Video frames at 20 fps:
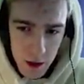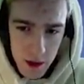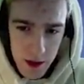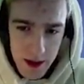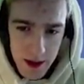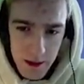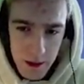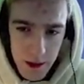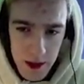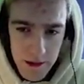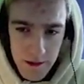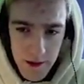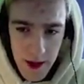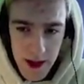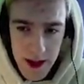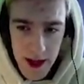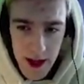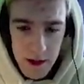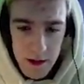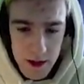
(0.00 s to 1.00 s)
We will
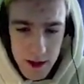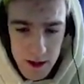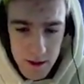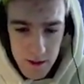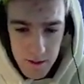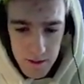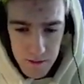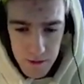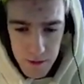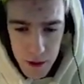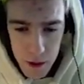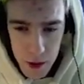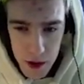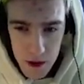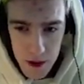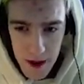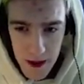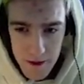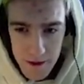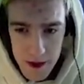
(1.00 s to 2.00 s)
find out. What do
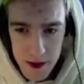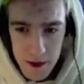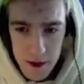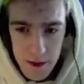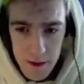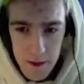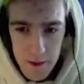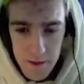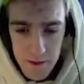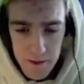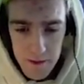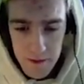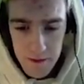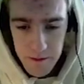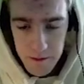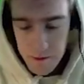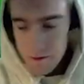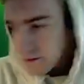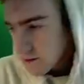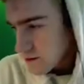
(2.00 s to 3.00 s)
we have to do?
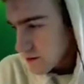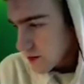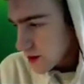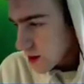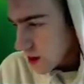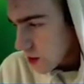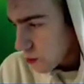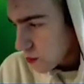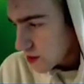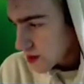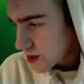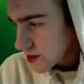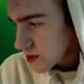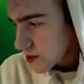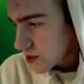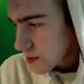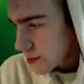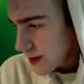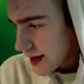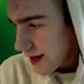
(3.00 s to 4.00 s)
What
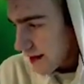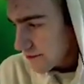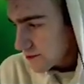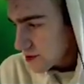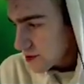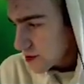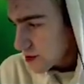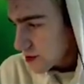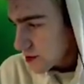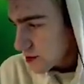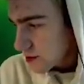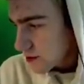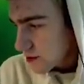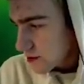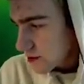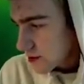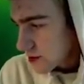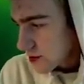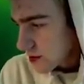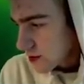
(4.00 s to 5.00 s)
do we have to do?
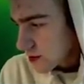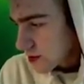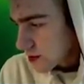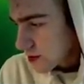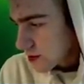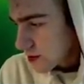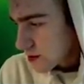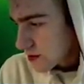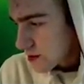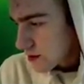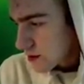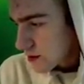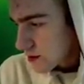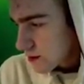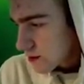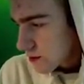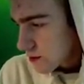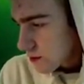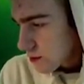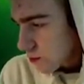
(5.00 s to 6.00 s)

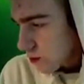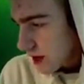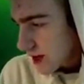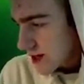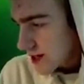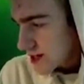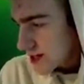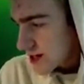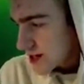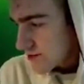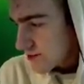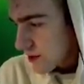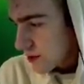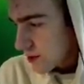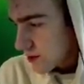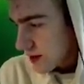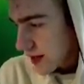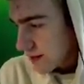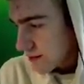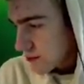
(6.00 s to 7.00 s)
Why does this feel
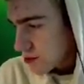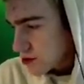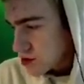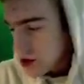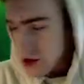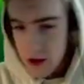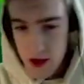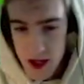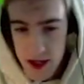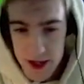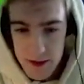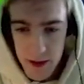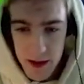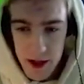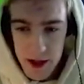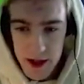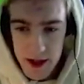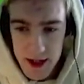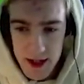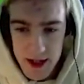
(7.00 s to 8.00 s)
like Mooshu? That's
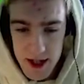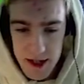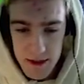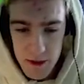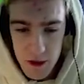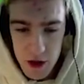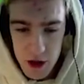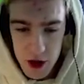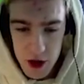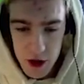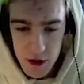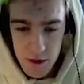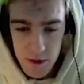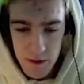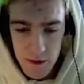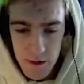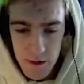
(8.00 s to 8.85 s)
because this is Mooshu.